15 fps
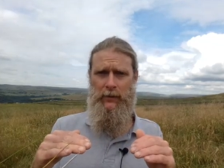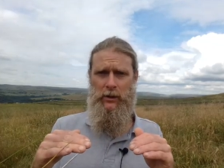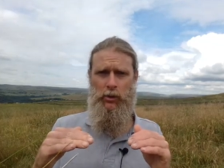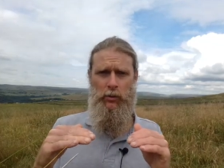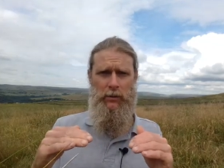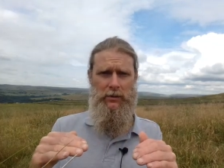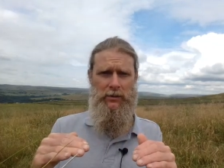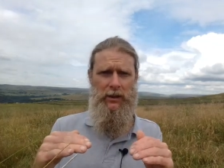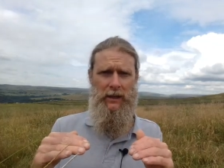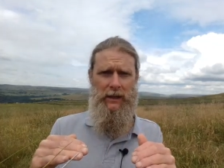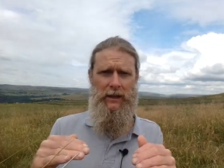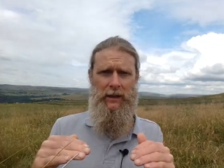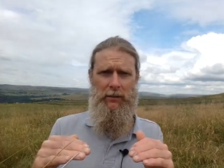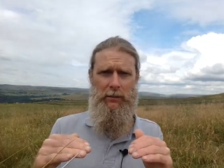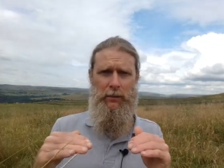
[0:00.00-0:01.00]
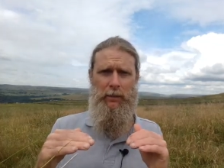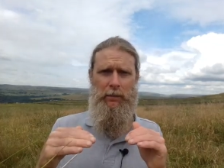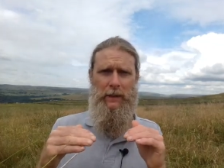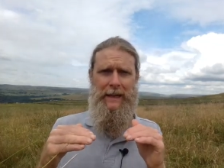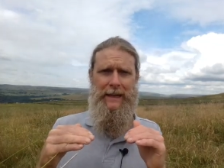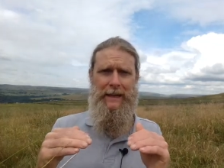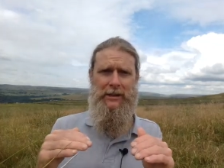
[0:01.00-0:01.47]
It's almost like
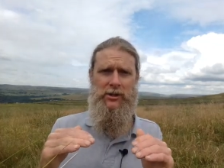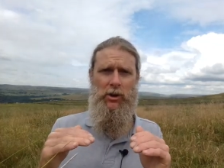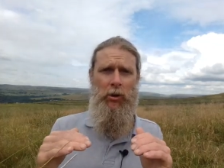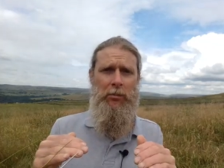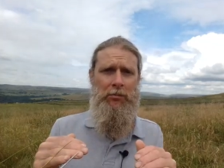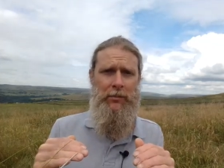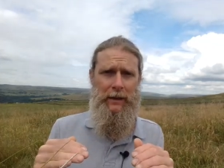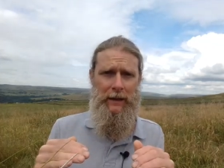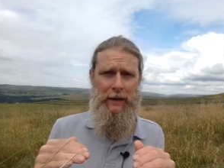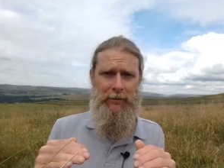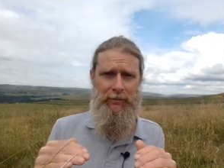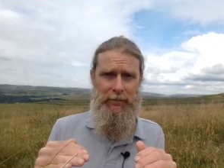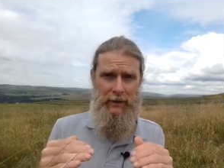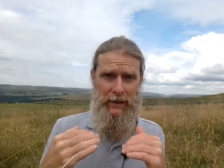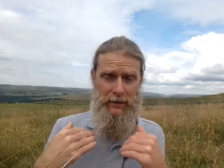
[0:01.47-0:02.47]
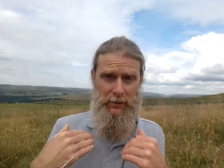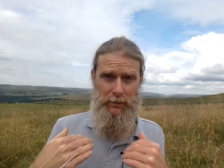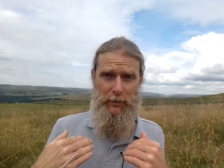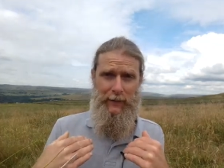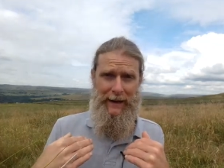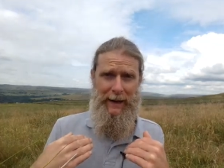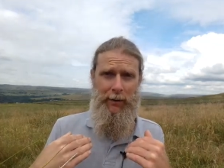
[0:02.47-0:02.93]
being a zombie. That's
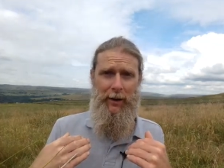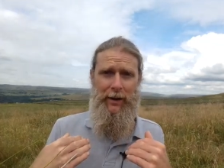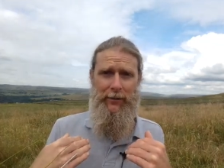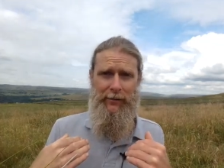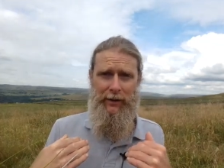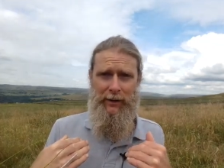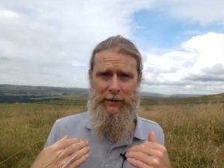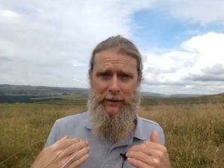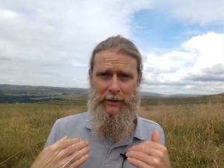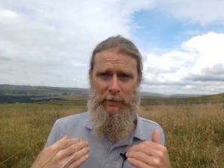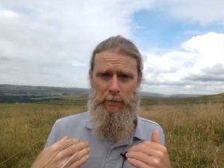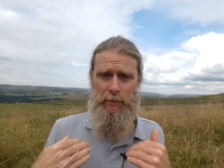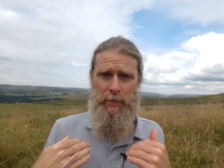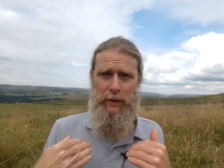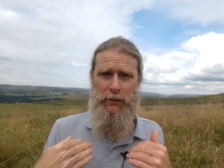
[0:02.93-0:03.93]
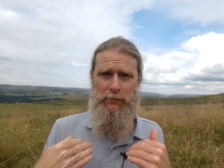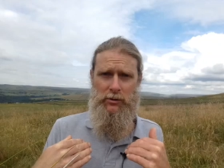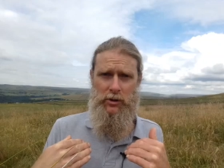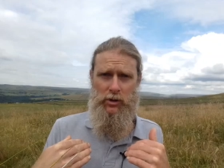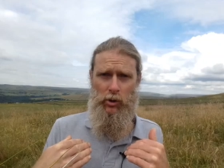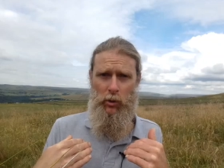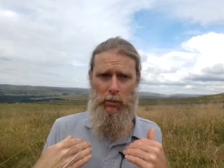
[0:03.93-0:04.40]
how I felt. I
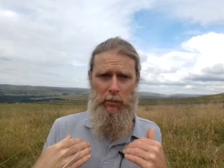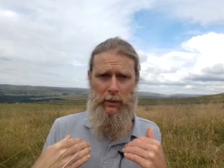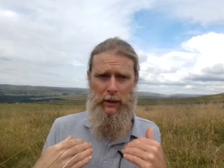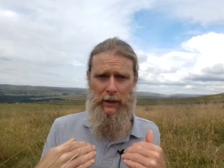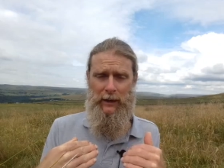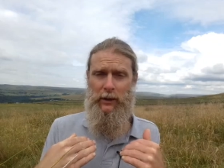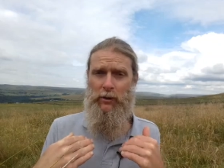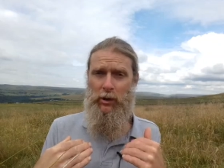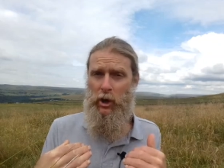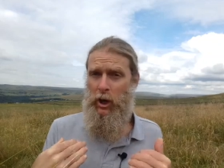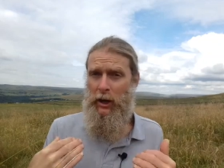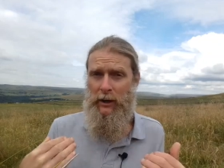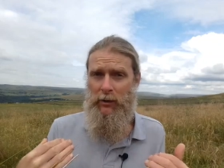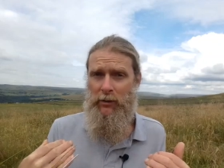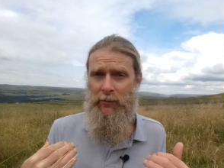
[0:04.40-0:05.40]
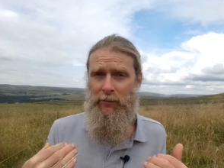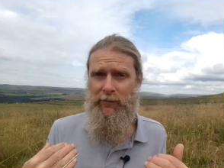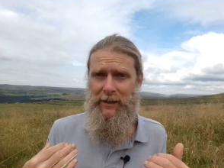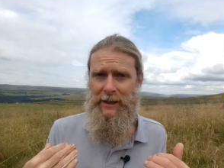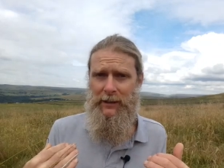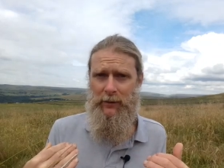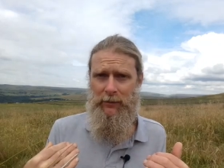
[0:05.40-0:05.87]
was a zombie. I, I couldn't
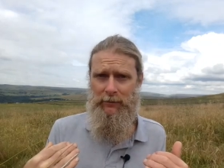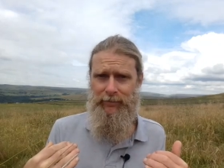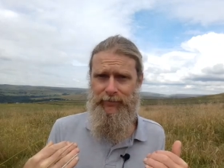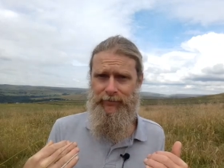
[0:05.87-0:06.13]
feel.